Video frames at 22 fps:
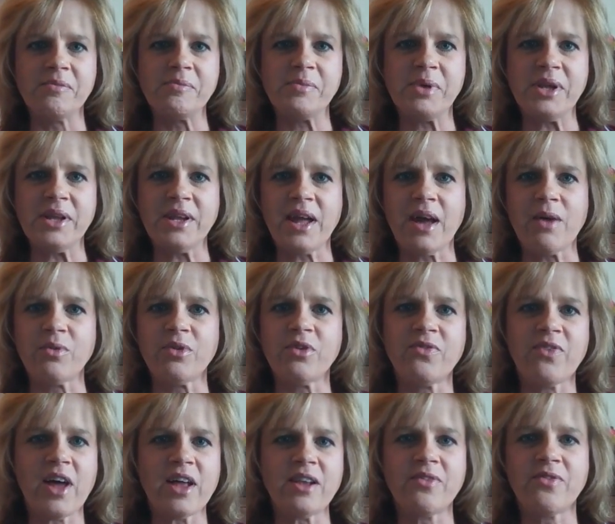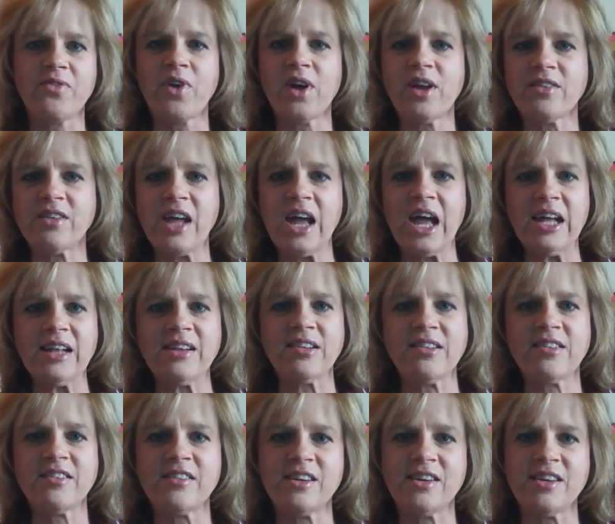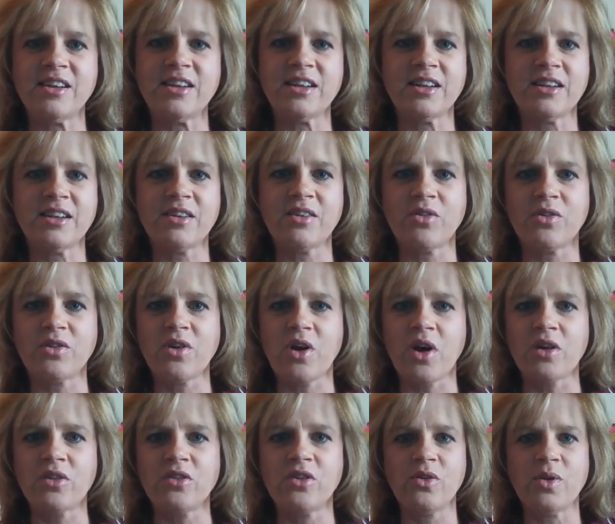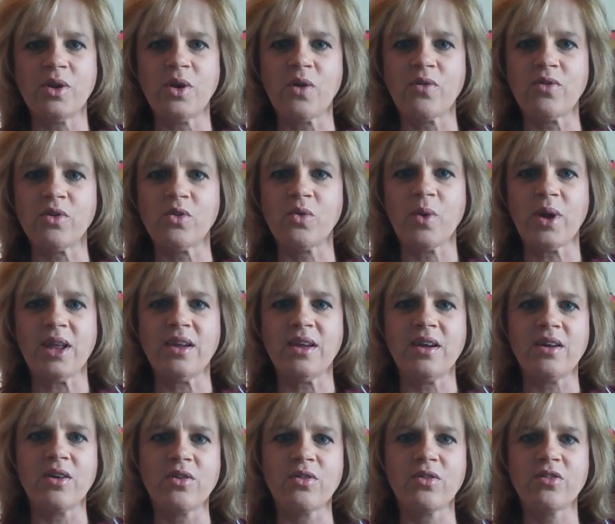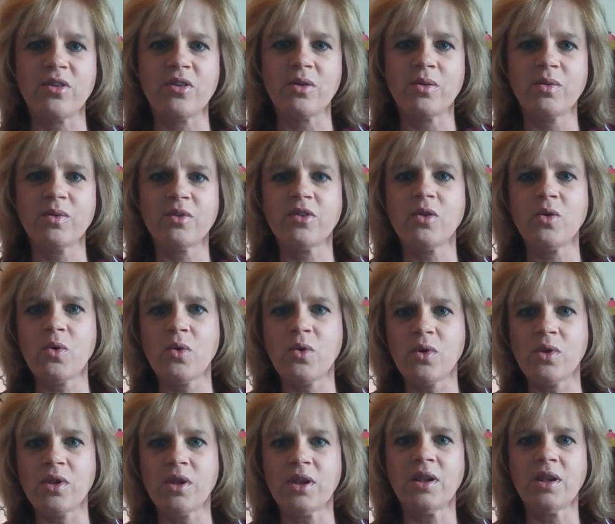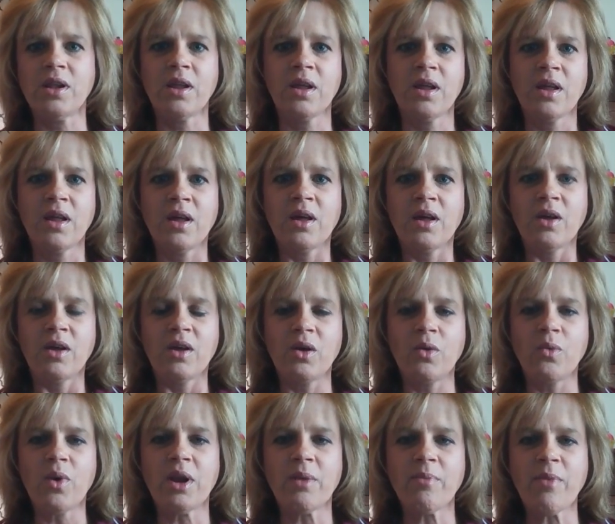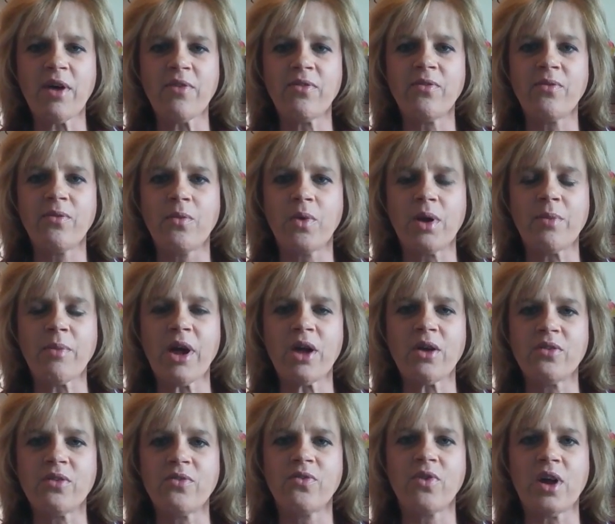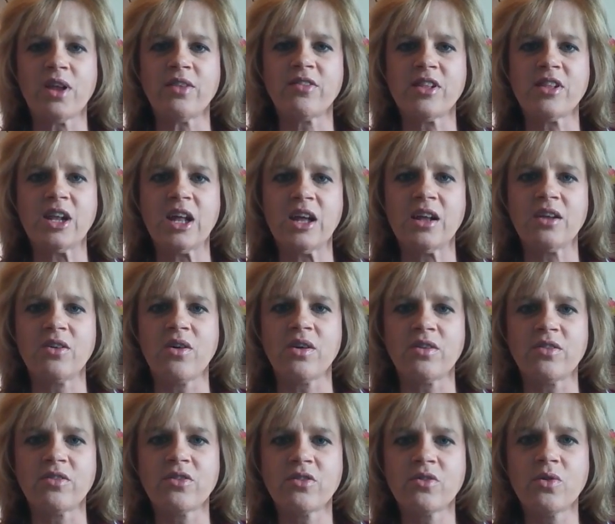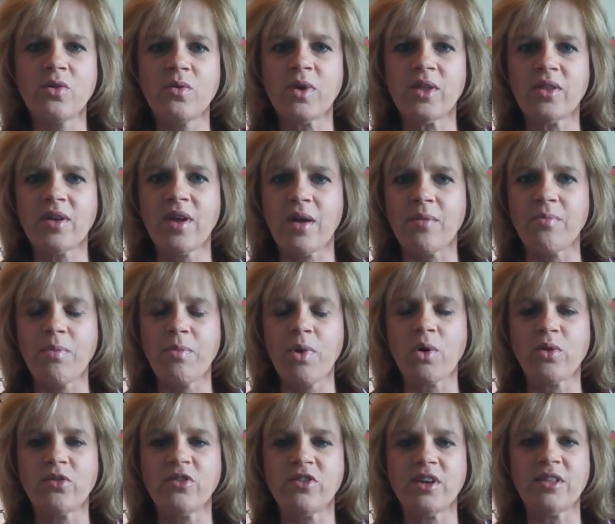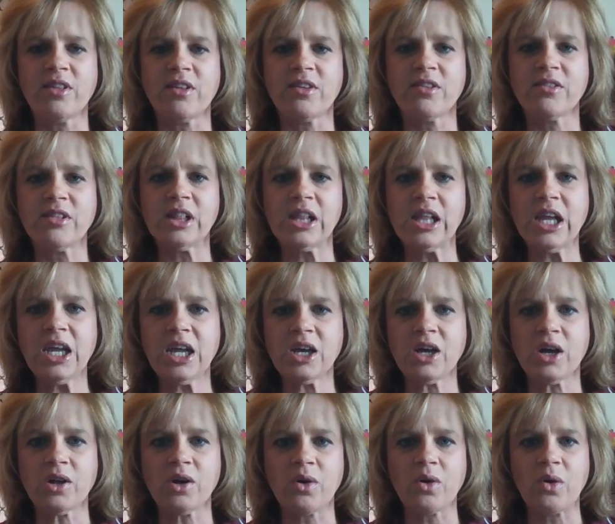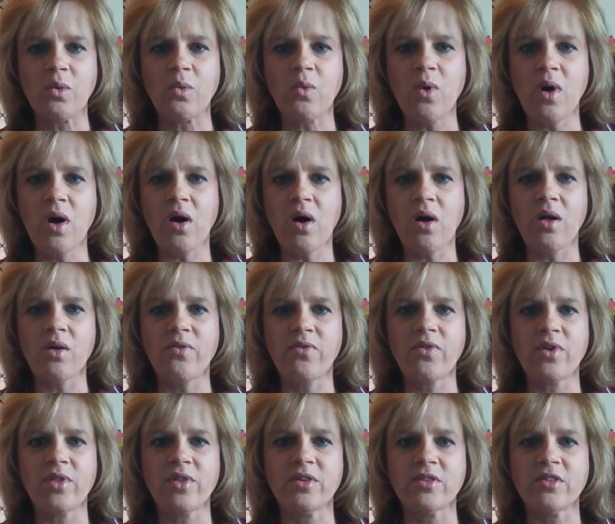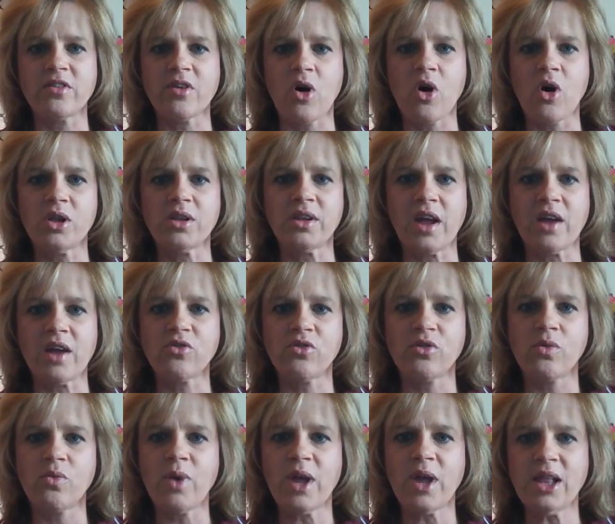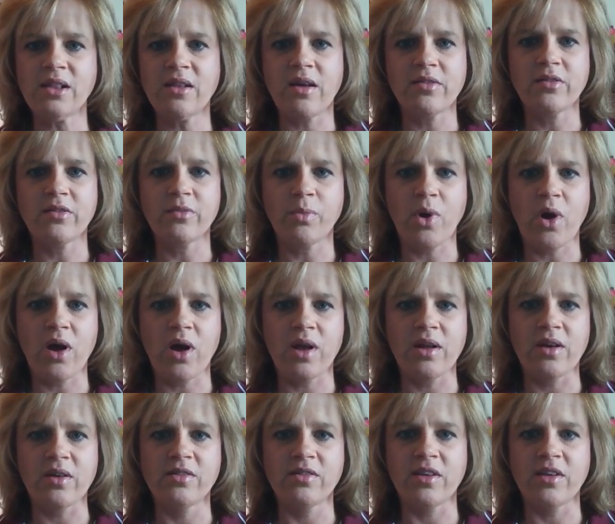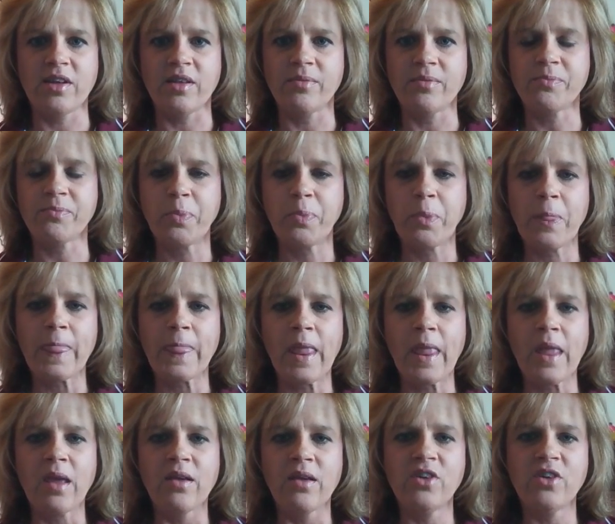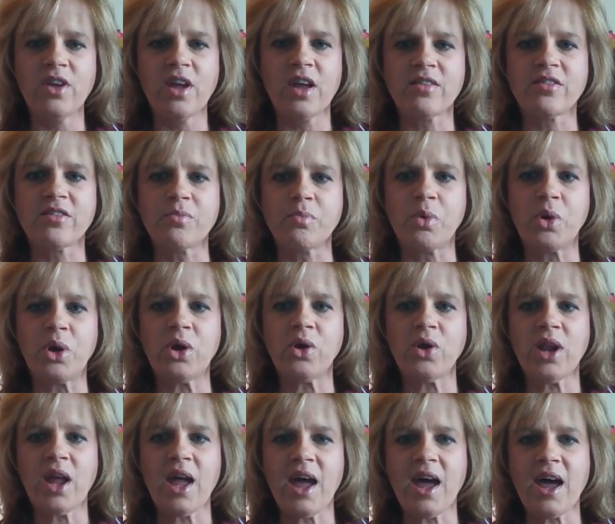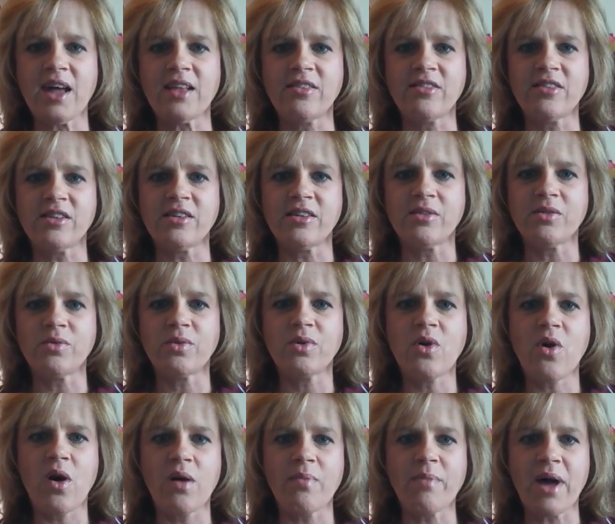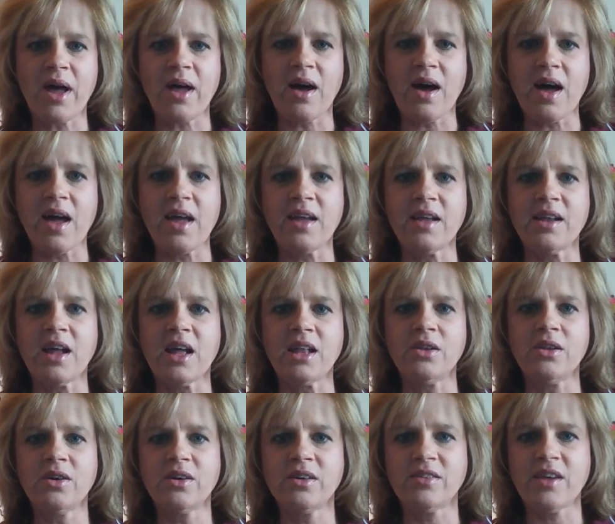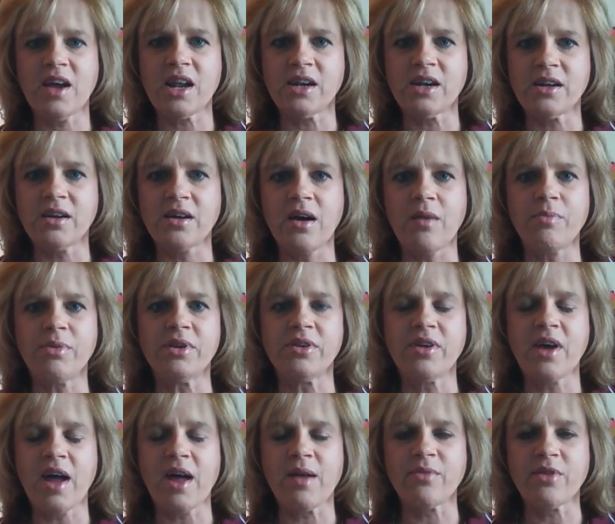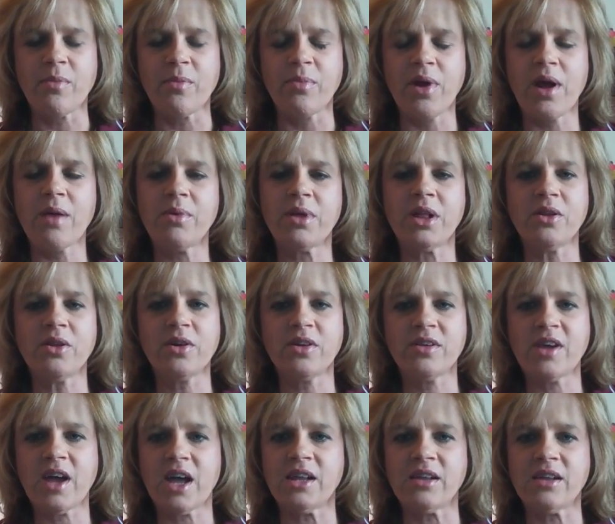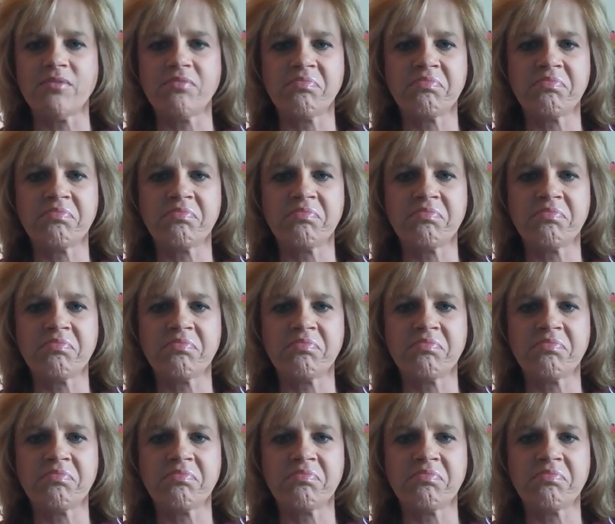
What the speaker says: But I was finding friends I hadn't seen or talked in over 20 years, so it was cool. And one of my good friends that I had gone to school with kept posting this link on her wall for this all natural weight loss product, and she had some pretty good ads, and it caught my eye. And I looked at it a couple times. I probably looked at it